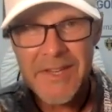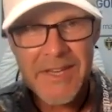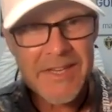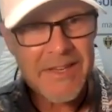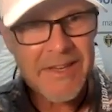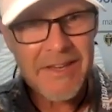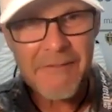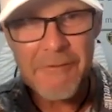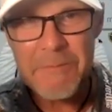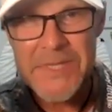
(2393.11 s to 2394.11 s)
He'd
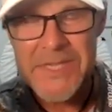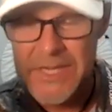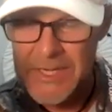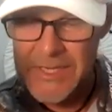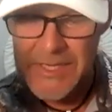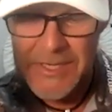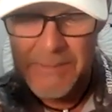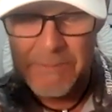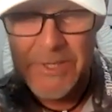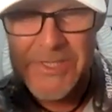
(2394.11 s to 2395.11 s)
hit and he'd
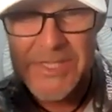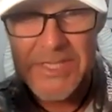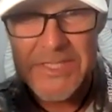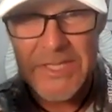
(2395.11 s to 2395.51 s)
nip those things,